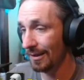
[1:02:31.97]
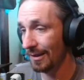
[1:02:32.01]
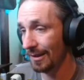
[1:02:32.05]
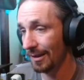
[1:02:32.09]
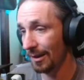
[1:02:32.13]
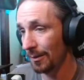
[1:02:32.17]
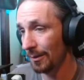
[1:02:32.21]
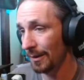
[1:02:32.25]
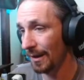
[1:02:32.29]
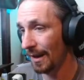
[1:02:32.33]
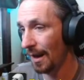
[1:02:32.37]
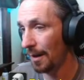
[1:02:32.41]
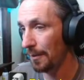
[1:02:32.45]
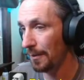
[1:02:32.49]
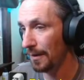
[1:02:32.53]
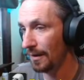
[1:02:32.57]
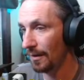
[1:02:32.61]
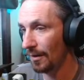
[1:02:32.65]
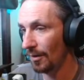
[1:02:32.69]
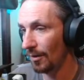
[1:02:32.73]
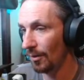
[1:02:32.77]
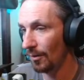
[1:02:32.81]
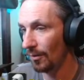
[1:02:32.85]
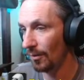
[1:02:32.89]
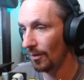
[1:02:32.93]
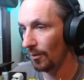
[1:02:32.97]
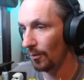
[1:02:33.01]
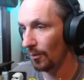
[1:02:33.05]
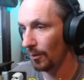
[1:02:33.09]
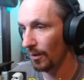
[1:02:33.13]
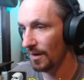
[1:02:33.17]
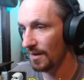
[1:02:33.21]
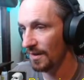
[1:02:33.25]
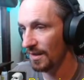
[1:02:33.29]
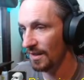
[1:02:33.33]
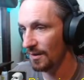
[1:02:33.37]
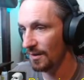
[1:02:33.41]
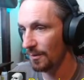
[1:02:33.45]
okay, I mean, what
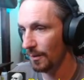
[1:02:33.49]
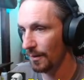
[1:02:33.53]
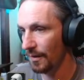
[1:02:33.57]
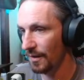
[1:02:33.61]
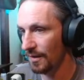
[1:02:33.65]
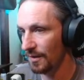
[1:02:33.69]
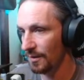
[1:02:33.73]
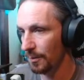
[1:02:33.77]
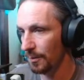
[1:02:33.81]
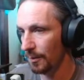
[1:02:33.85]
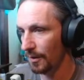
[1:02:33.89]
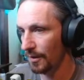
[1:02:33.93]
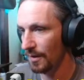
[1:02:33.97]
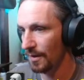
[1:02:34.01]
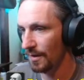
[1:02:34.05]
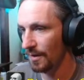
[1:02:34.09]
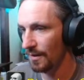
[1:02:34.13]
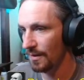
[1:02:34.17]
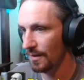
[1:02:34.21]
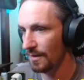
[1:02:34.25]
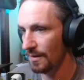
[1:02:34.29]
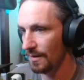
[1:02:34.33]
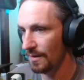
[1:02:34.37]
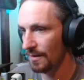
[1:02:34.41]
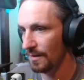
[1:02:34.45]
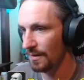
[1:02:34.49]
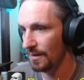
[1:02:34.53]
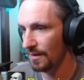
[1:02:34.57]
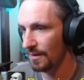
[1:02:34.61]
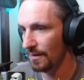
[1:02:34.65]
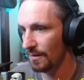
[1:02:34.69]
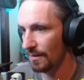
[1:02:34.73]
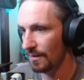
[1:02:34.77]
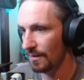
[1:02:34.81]
is this one? This one is